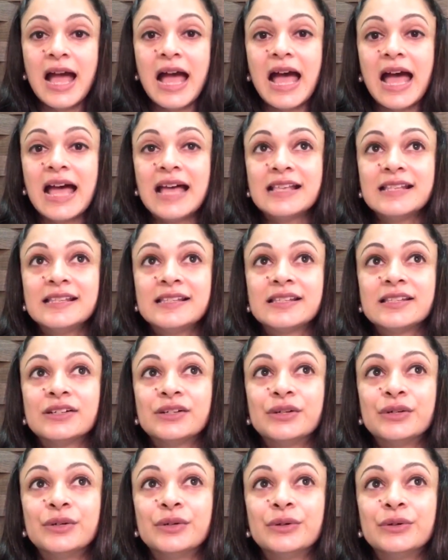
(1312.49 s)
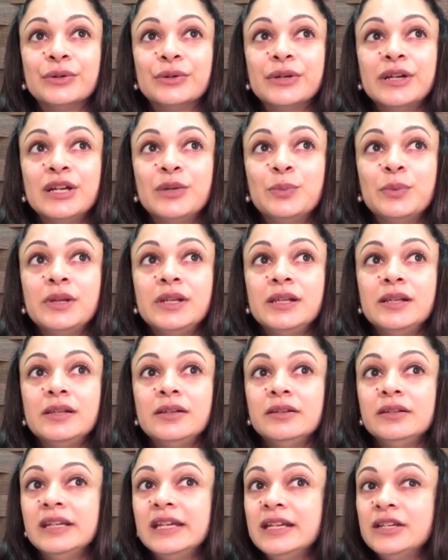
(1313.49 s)
as it will
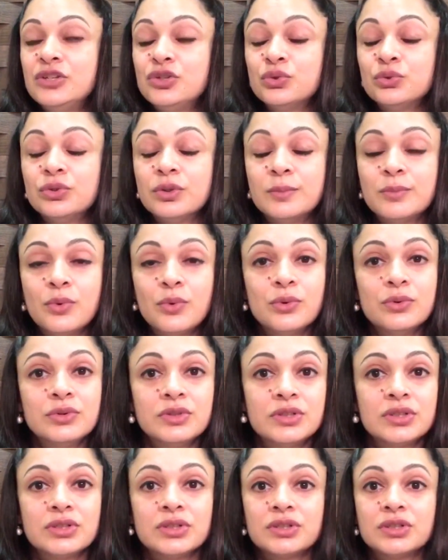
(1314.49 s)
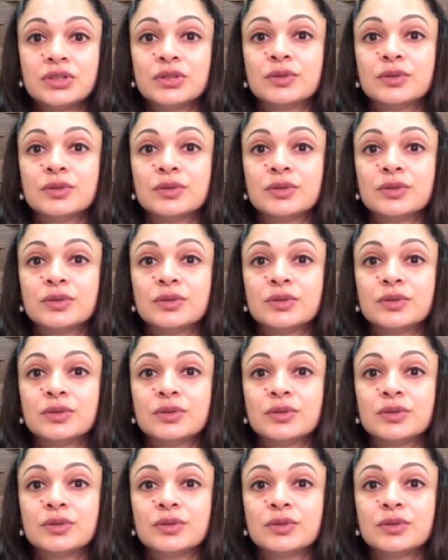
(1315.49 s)
lead to the most